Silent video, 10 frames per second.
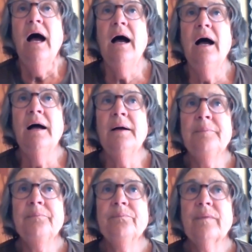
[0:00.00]

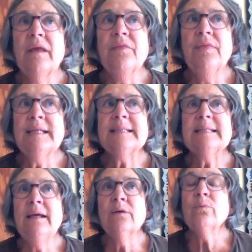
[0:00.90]
that
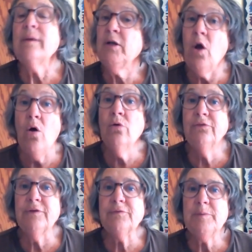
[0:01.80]
said women own
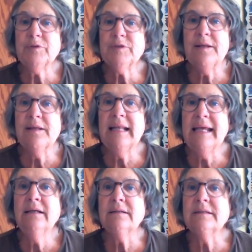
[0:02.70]
50% of the
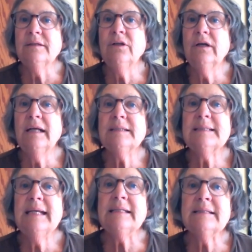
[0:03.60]
land in the United
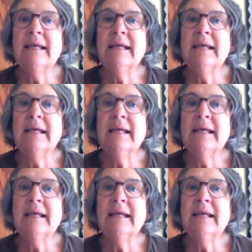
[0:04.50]
States